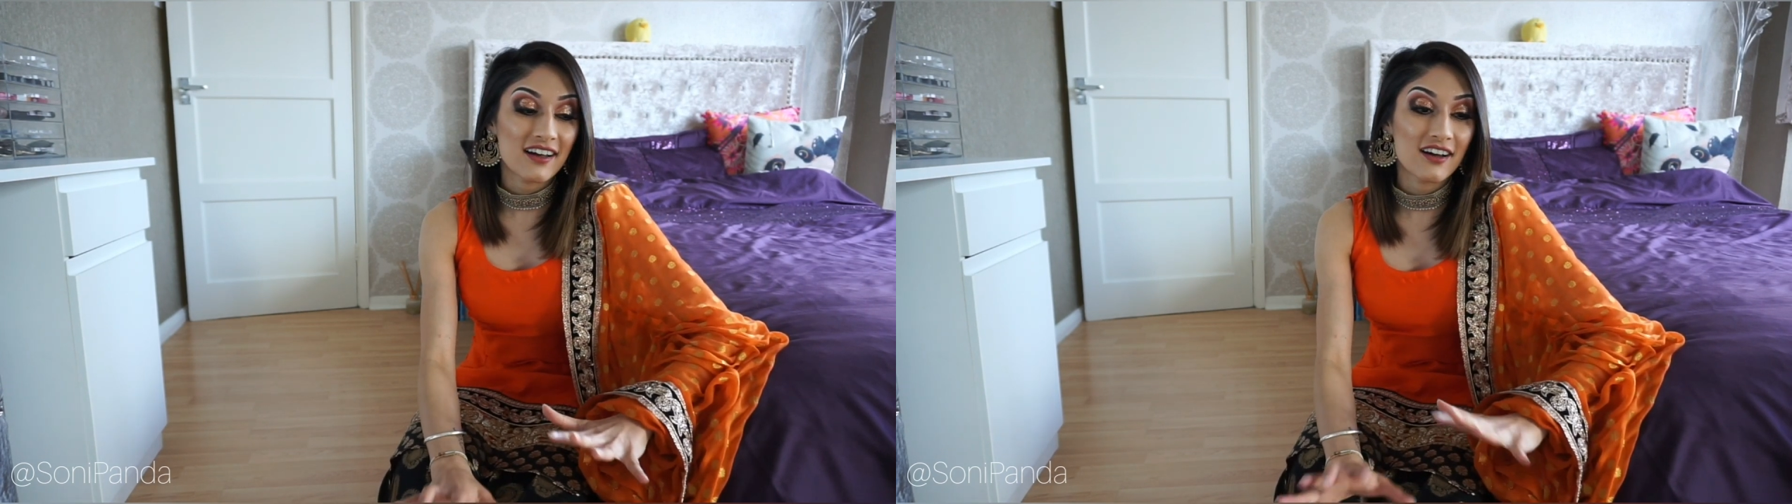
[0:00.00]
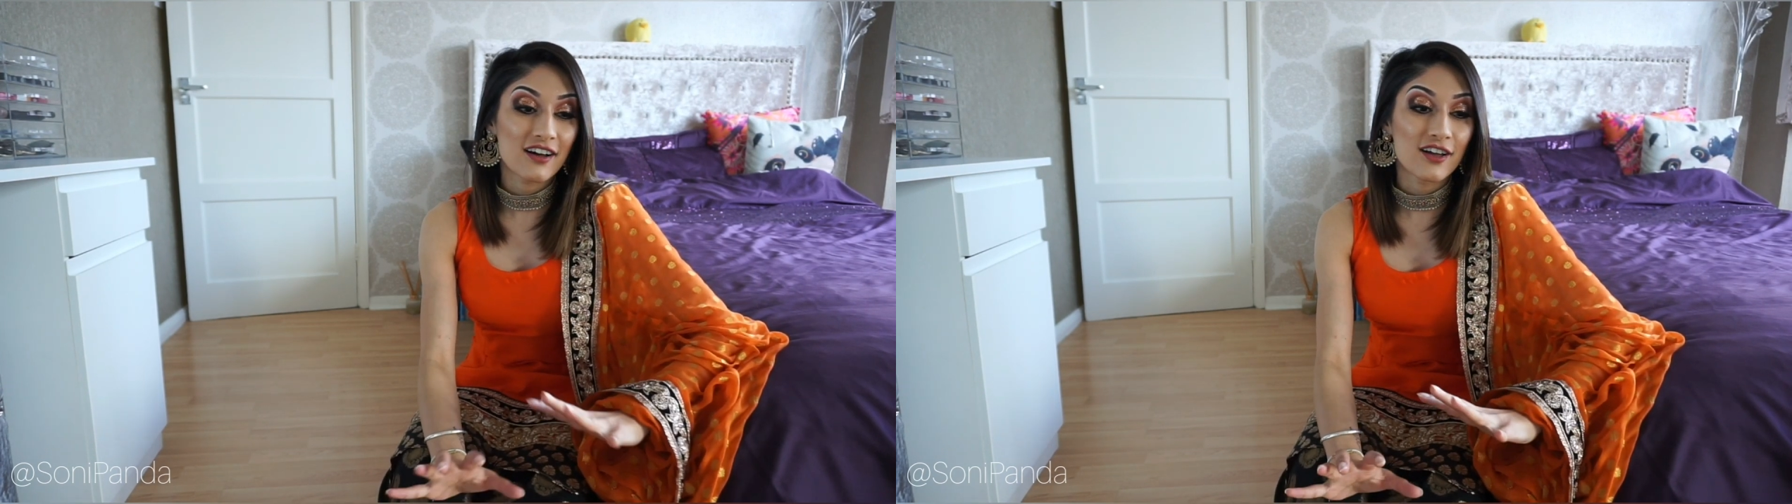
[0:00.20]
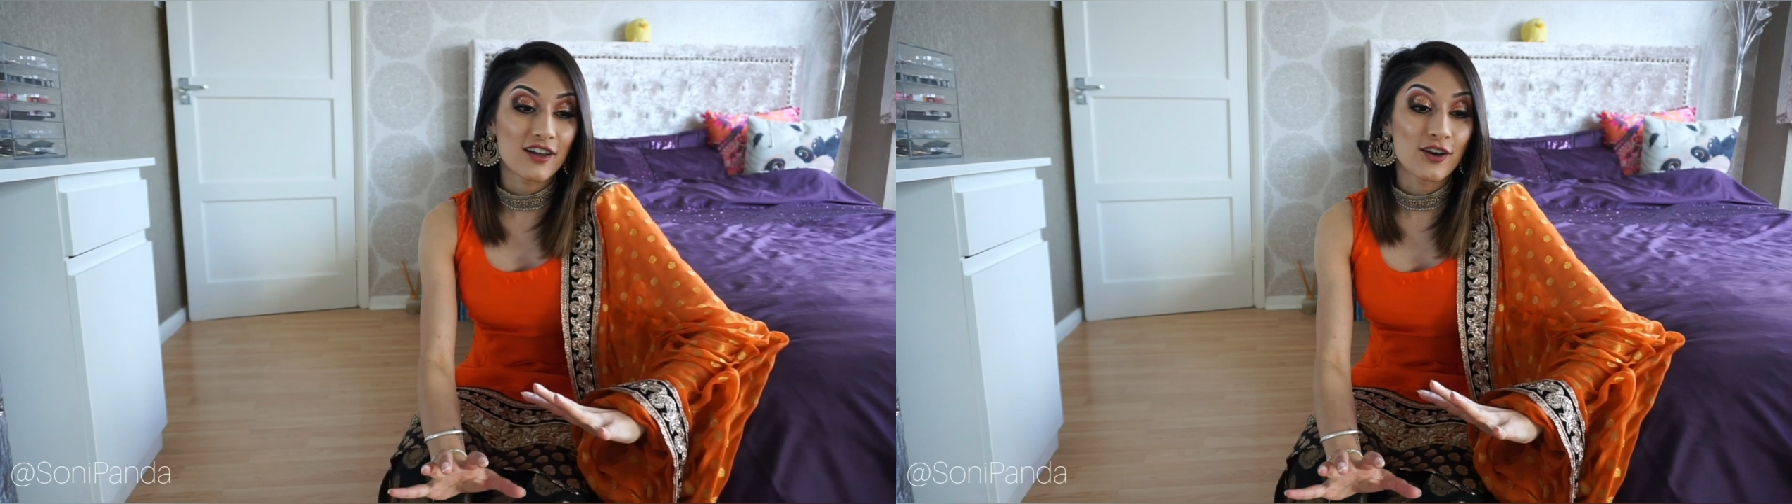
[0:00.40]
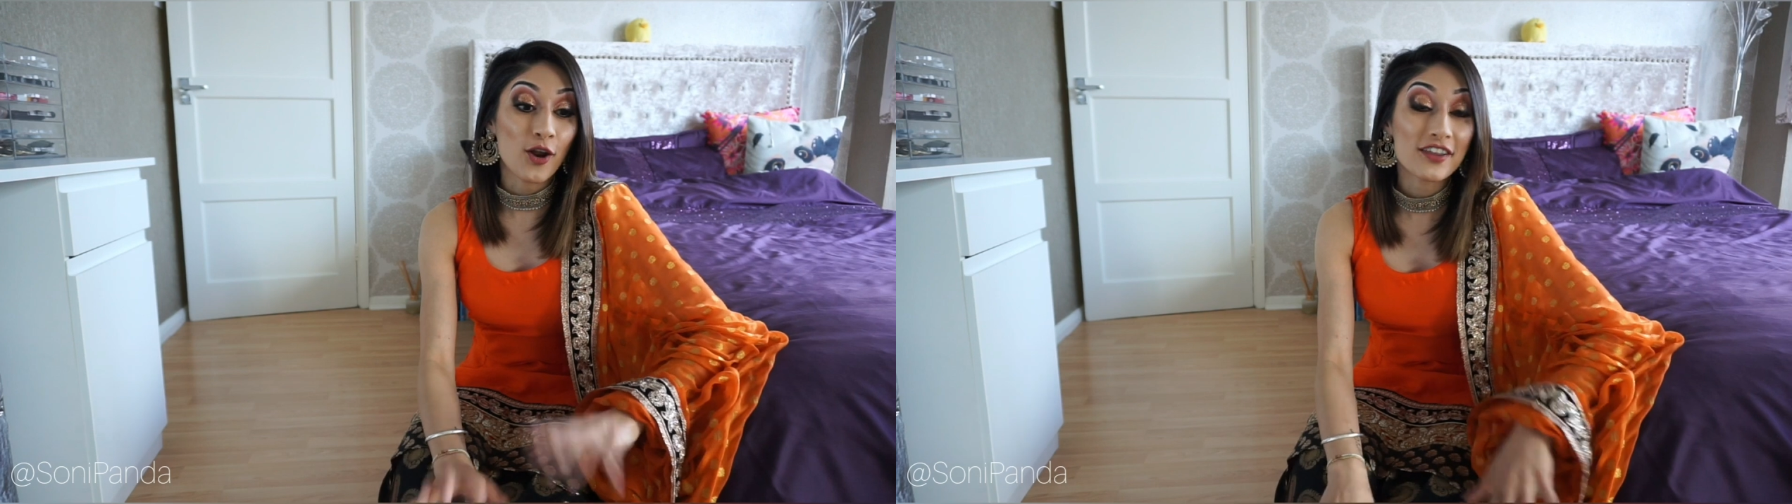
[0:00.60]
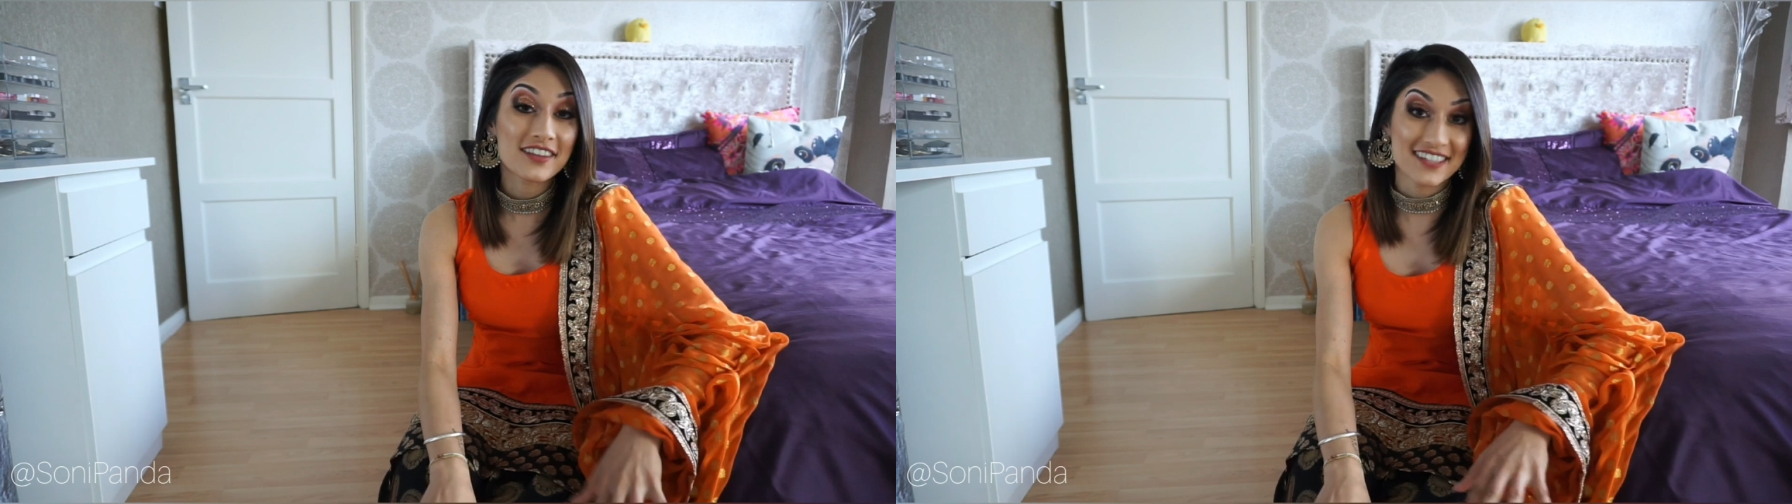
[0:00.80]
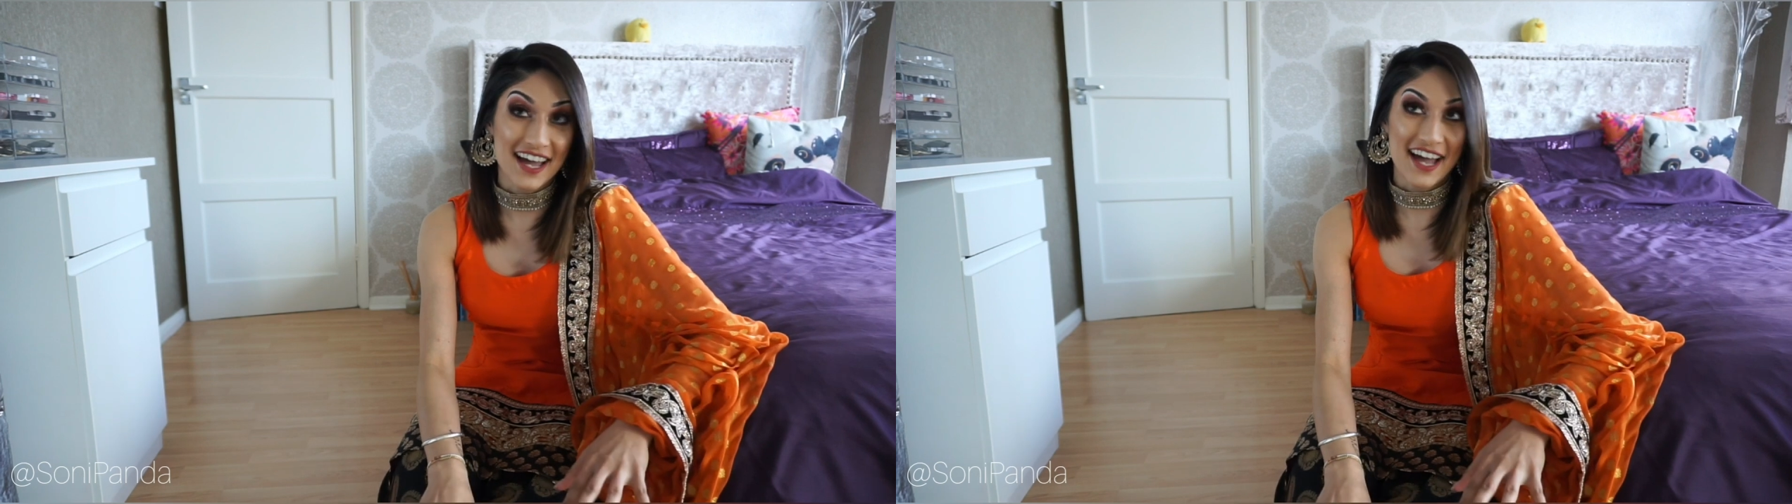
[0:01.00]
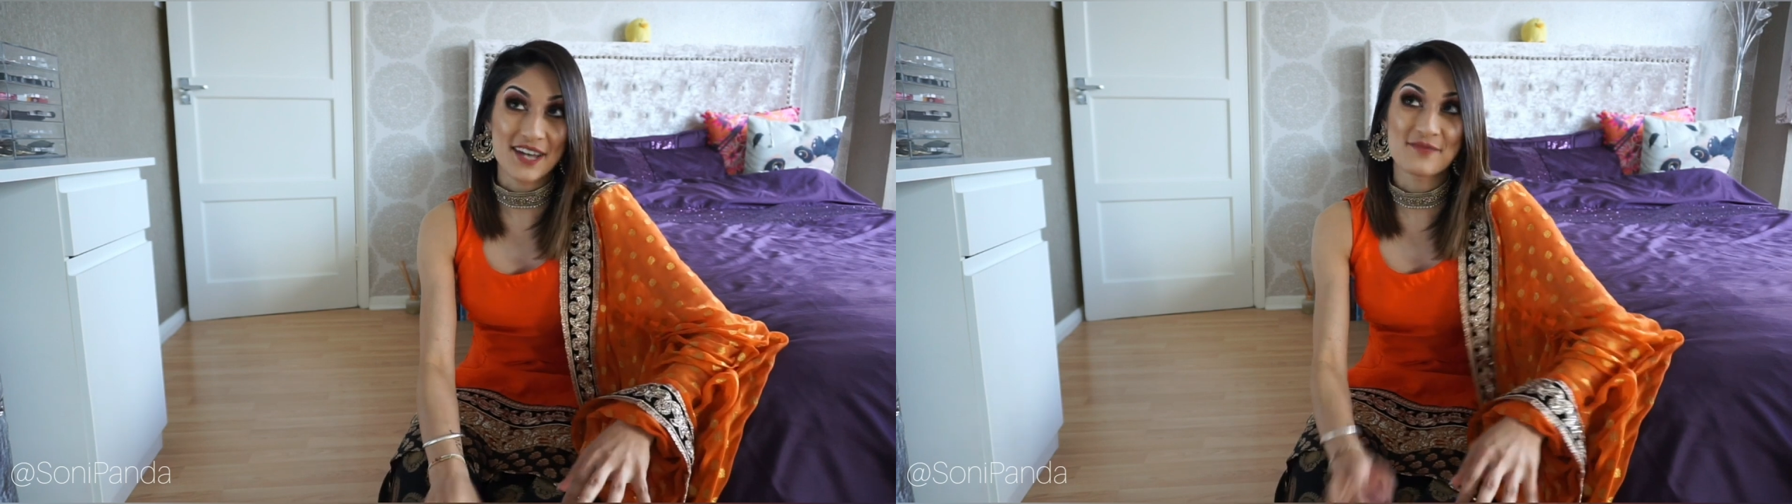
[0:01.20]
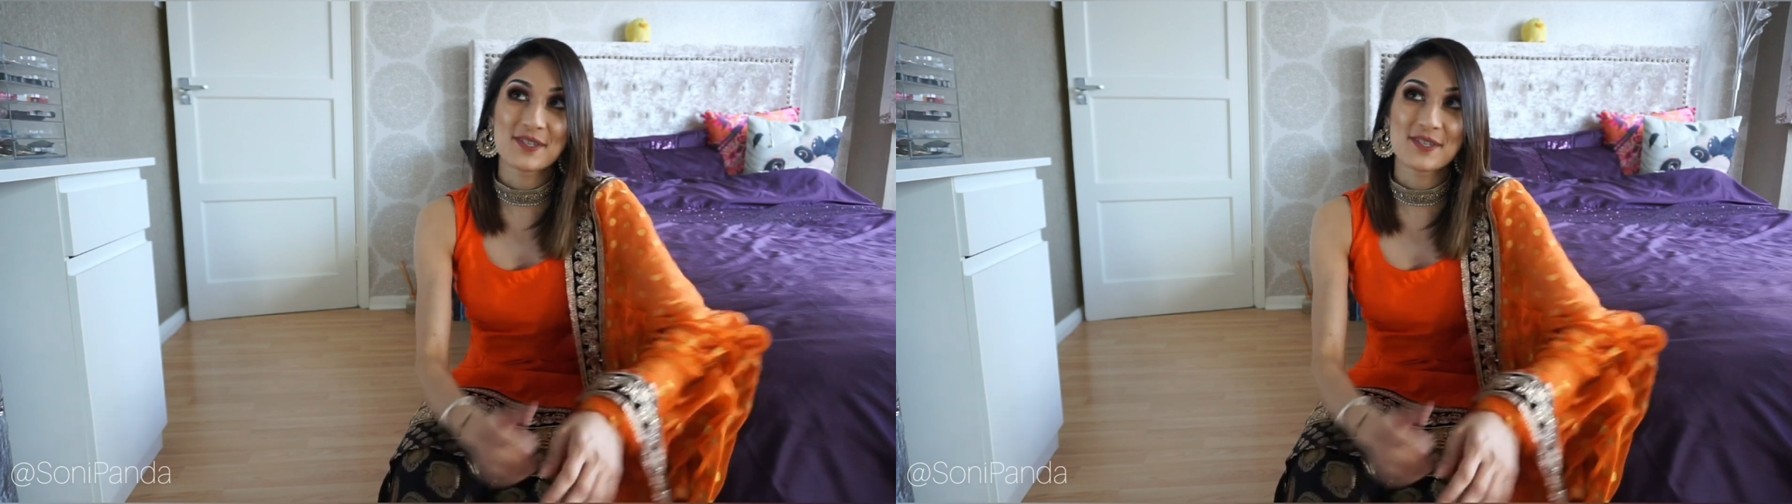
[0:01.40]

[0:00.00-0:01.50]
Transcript: a lot of the time,